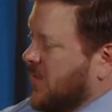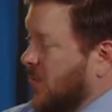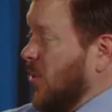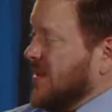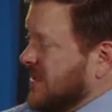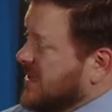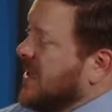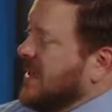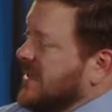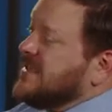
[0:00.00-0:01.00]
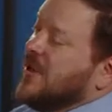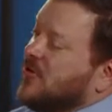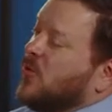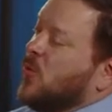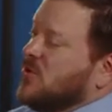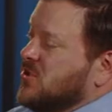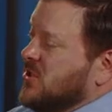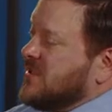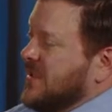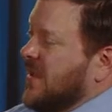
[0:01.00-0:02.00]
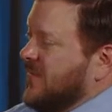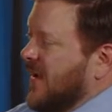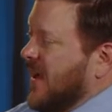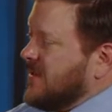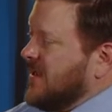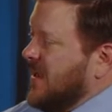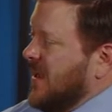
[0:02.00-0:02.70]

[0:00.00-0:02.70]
the process is geared towards just that fact.